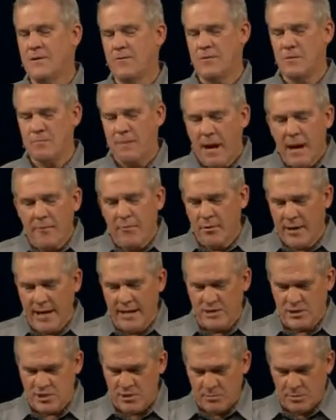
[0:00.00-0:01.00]
The Bible
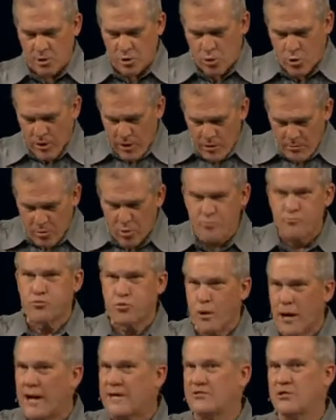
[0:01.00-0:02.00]
has some incredible
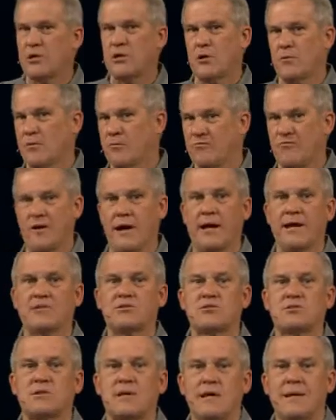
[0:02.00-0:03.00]
practical
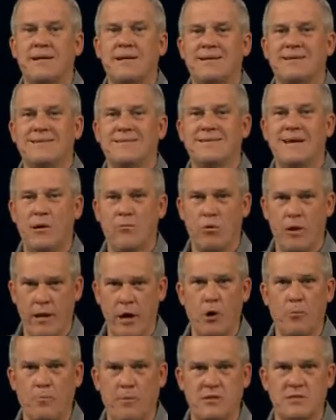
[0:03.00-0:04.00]
advice that will
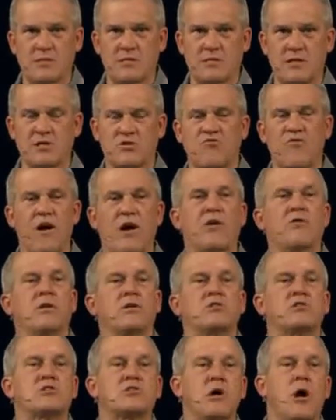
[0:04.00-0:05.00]
help us. It's found
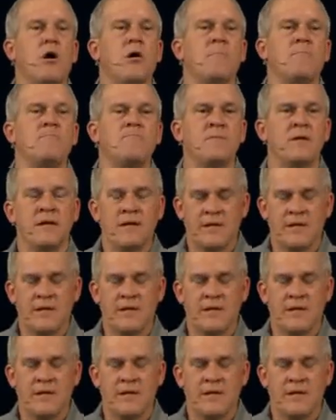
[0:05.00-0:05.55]
in Psalm